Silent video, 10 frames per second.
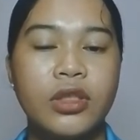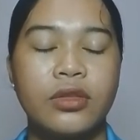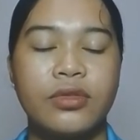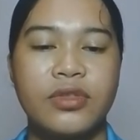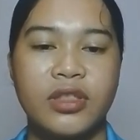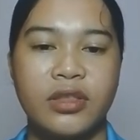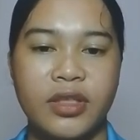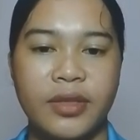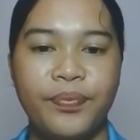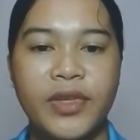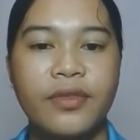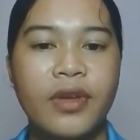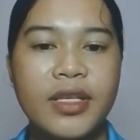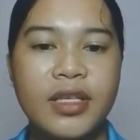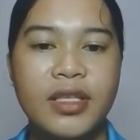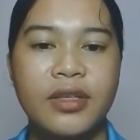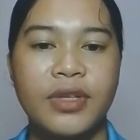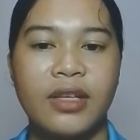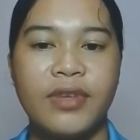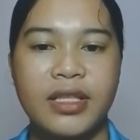consider. First is
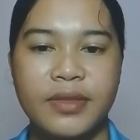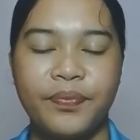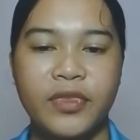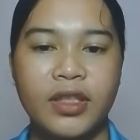relevance.